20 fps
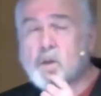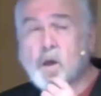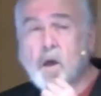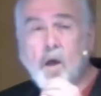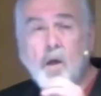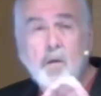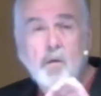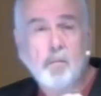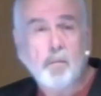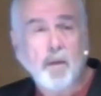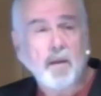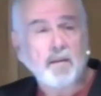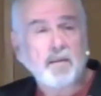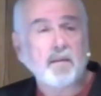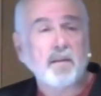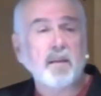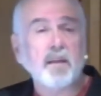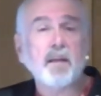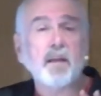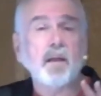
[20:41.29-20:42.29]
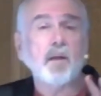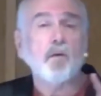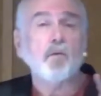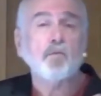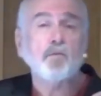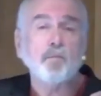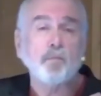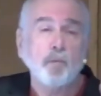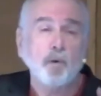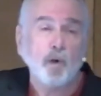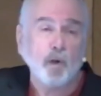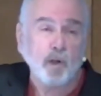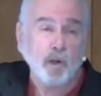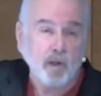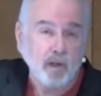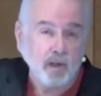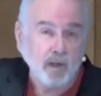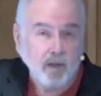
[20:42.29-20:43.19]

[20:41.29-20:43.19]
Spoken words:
Ogman Dingo's book,